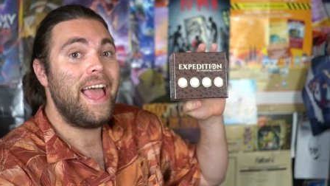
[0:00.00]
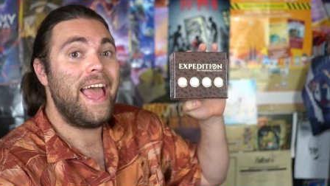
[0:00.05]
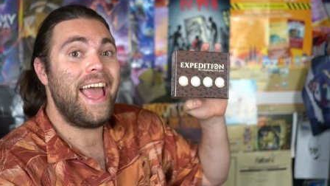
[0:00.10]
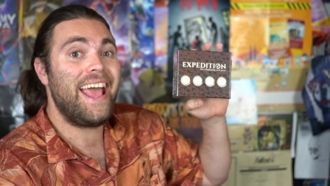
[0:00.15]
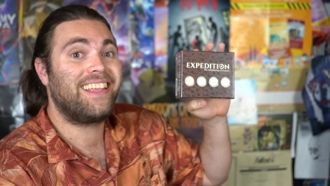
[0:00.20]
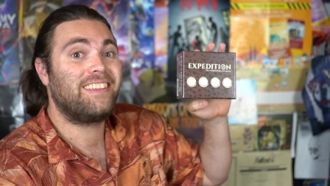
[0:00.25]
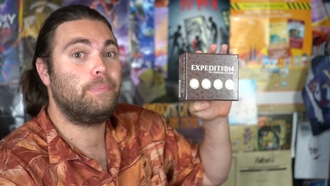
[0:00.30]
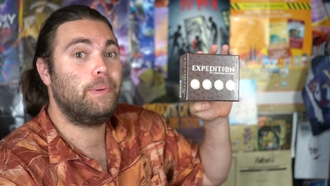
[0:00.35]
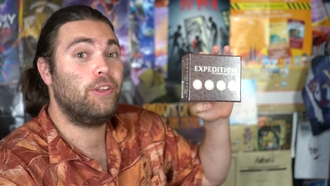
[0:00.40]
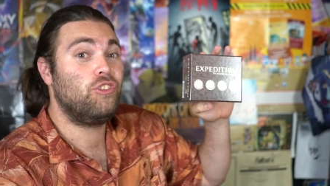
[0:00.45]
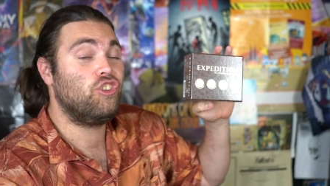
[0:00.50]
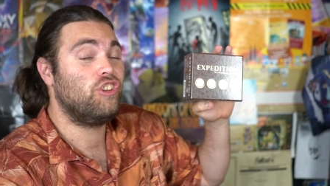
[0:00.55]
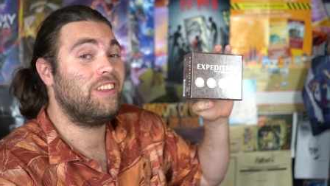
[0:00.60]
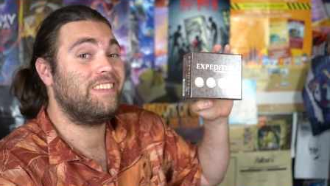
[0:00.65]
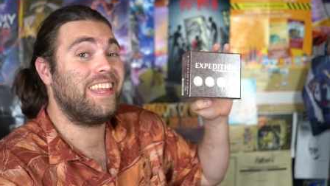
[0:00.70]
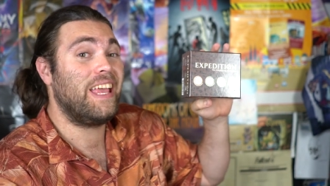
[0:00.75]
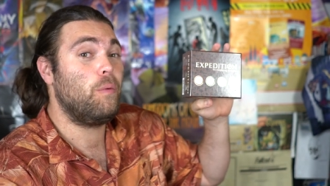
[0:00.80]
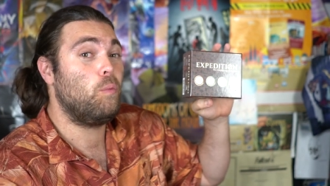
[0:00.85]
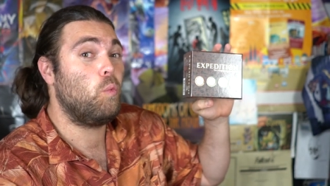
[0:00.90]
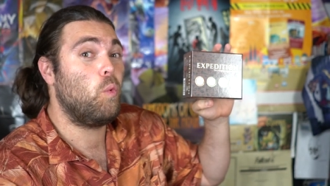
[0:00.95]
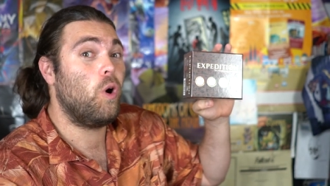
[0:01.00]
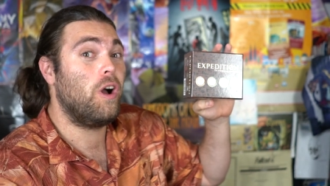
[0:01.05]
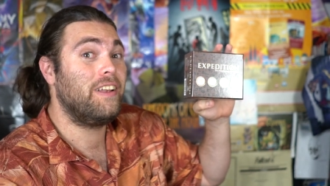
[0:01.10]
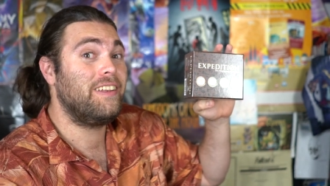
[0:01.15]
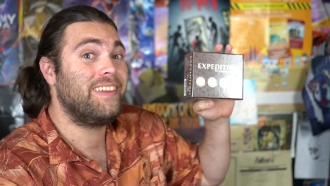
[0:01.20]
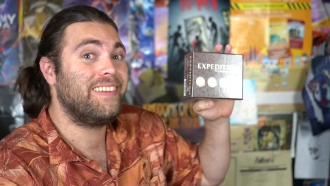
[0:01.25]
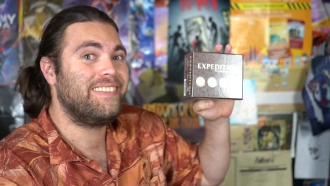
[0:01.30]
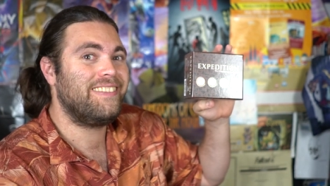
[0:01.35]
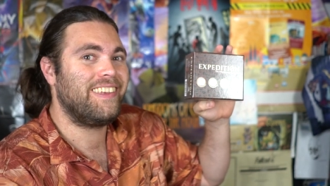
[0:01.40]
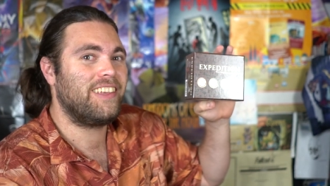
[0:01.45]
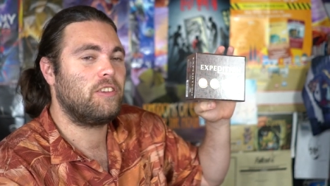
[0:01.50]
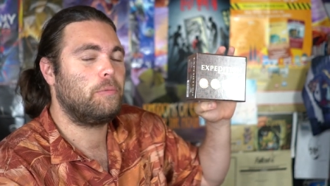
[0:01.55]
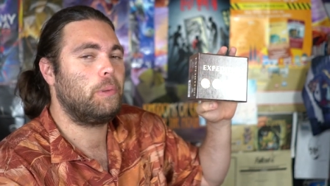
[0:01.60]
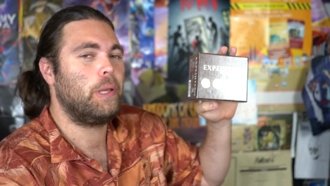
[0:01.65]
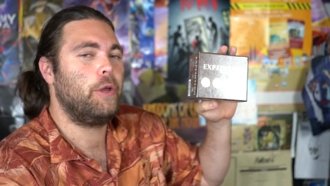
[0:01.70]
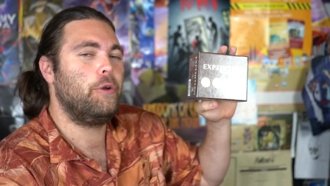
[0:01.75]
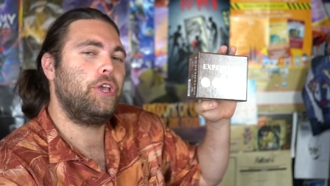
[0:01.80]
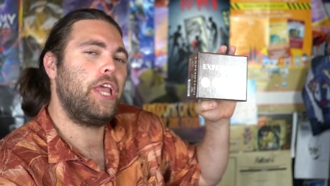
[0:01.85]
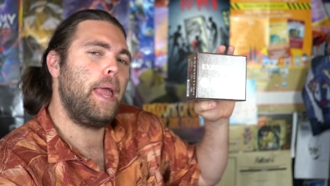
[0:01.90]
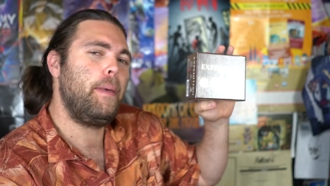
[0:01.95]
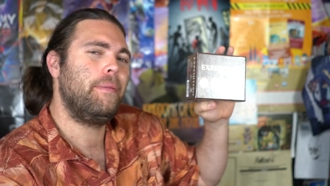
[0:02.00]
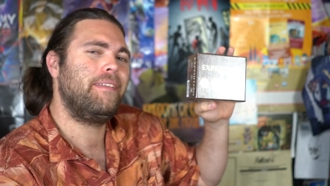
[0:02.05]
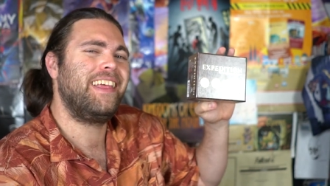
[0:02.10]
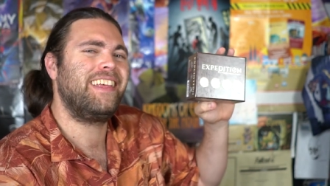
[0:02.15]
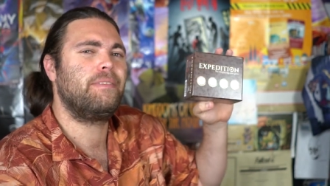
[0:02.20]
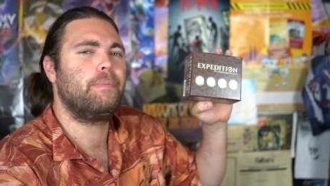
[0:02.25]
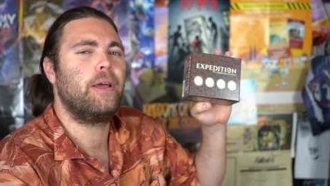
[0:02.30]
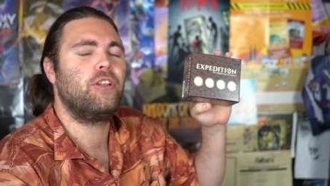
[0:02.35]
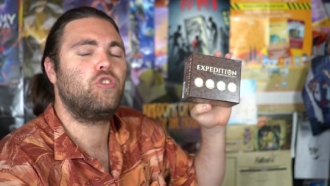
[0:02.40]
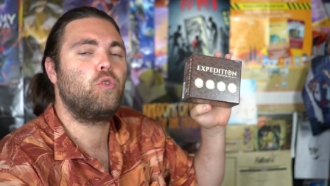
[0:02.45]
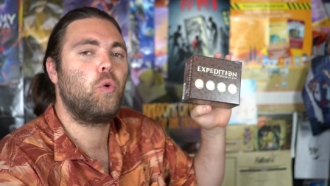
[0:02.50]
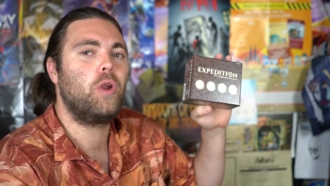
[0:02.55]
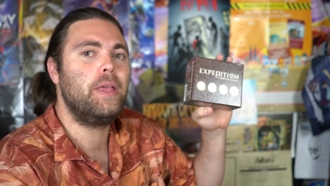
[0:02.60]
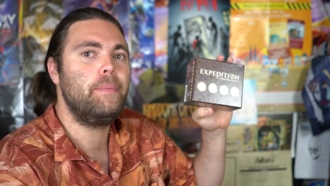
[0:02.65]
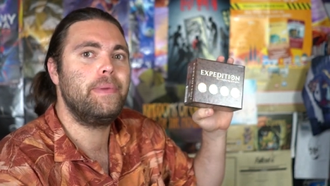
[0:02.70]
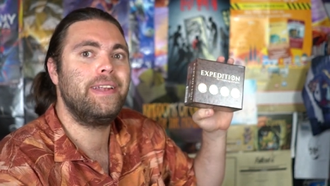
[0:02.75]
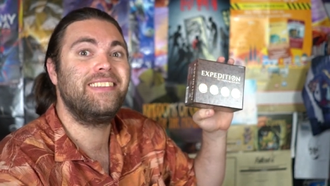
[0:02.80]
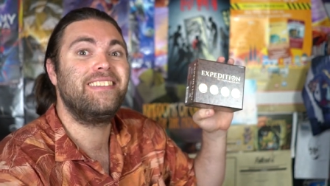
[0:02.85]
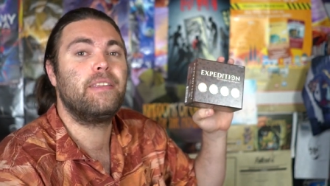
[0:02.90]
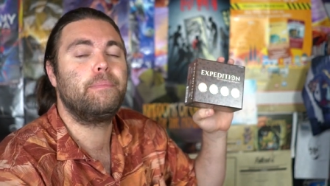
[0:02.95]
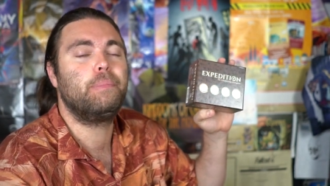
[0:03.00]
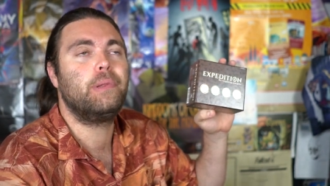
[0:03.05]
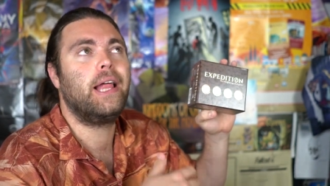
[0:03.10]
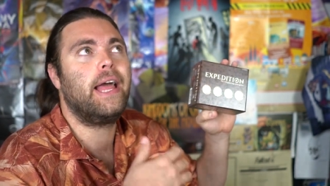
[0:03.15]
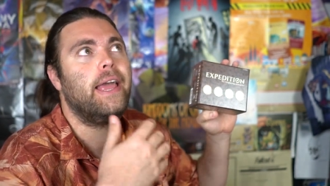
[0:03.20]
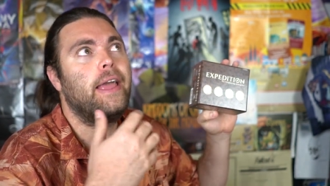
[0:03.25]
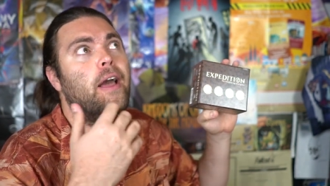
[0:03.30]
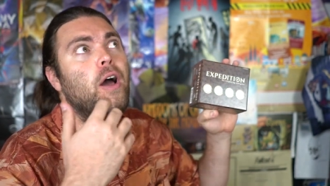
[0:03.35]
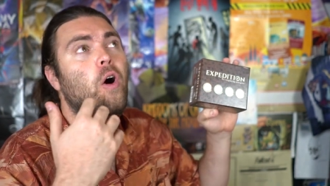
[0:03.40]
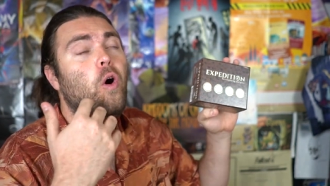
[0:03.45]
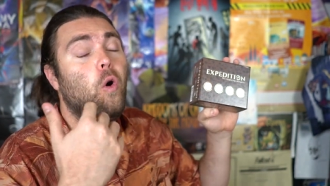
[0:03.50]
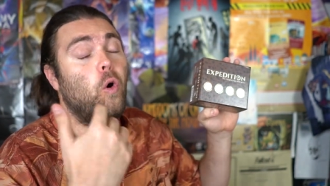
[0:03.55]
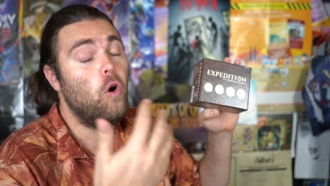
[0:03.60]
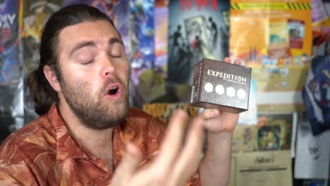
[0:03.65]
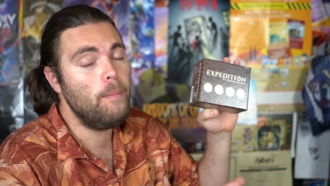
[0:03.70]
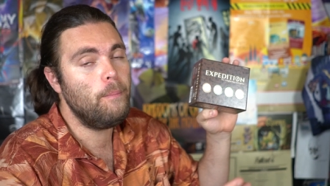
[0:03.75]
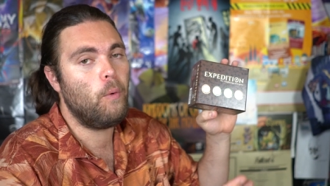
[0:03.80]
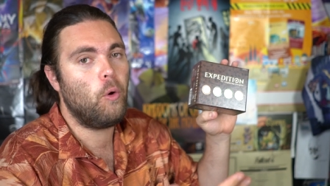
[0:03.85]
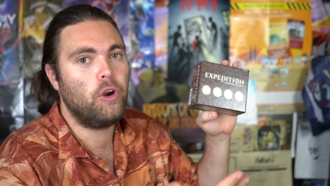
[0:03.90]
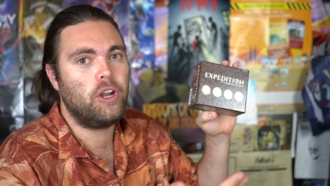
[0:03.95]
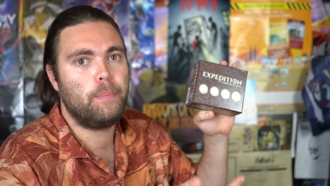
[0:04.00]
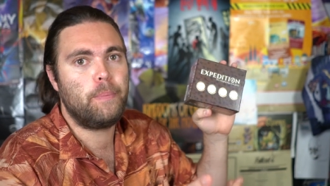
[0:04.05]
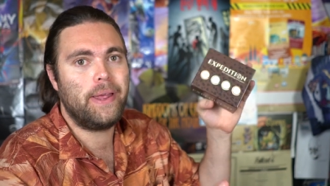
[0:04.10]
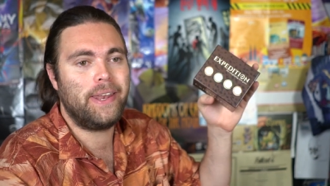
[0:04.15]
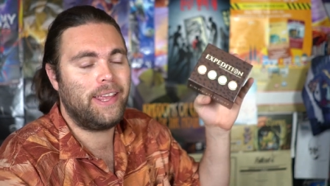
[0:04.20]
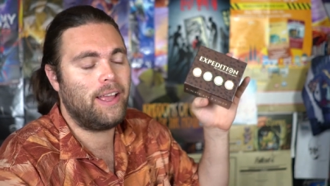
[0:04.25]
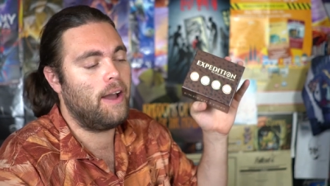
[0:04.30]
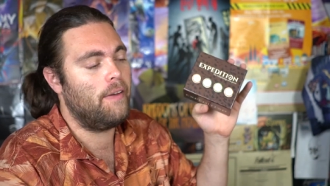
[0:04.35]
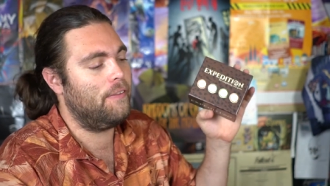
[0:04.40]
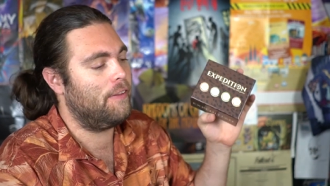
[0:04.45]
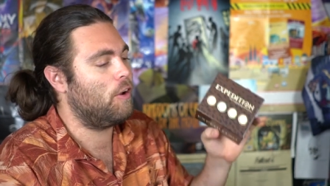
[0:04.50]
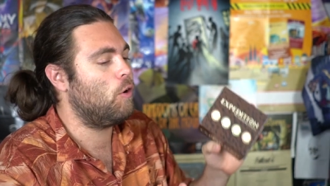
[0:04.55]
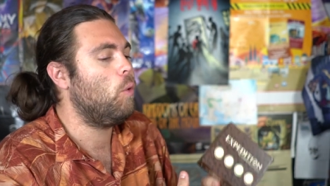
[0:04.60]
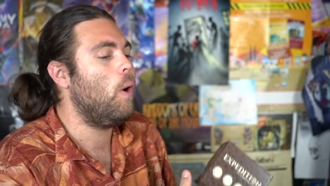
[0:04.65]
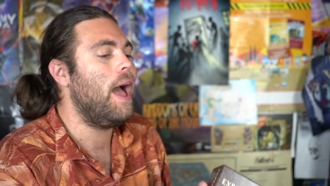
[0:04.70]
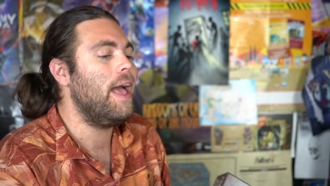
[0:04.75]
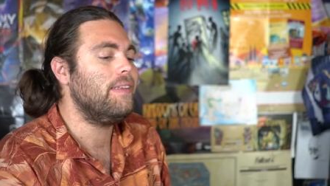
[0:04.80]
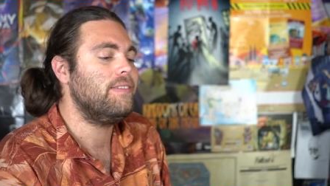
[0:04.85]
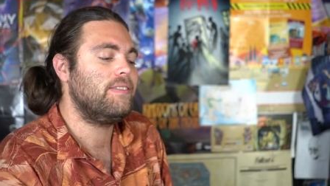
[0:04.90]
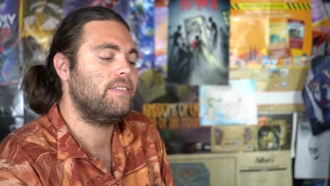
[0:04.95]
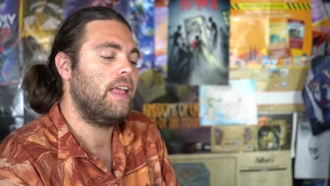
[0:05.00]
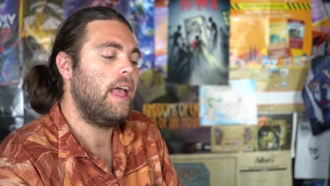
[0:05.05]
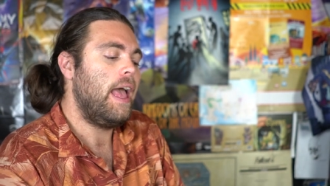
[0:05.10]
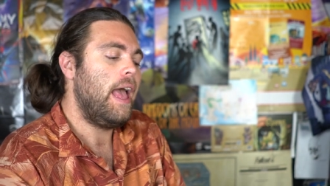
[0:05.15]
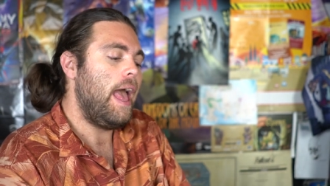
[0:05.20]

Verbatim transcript: Expedition is a one to six player game that takes about 20 minutes to play or more depending on the quest,